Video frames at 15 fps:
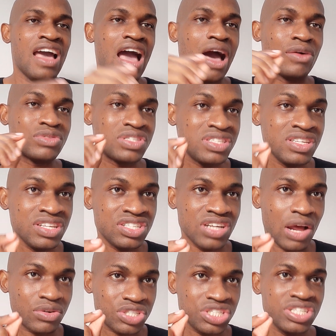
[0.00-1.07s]
I'll
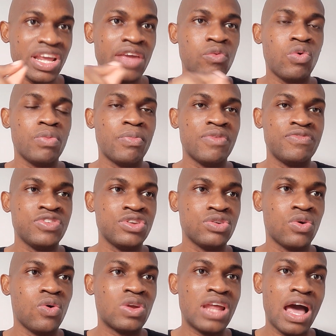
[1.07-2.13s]
share one more
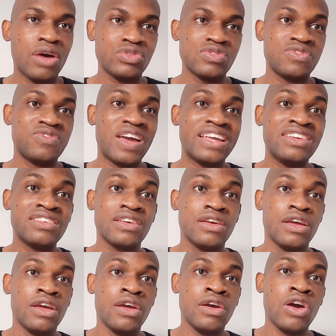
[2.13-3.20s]
video on how
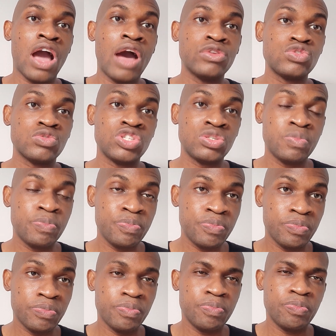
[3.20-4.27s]
to
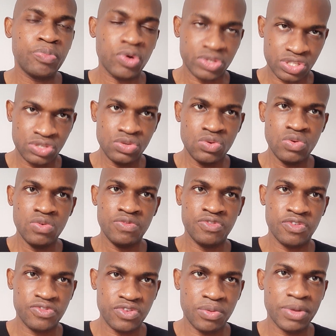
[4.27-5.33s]
pursue
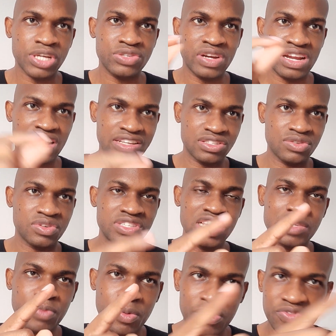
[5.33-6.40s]
fulfillment rather than success.
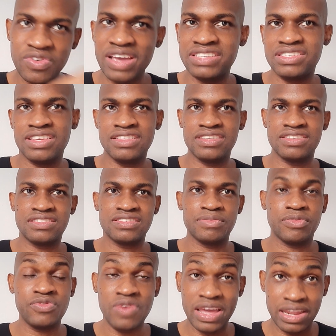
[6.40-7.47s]
But before
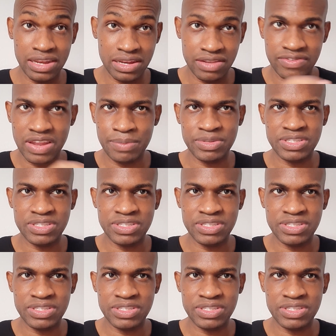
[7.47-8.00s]
I leave, let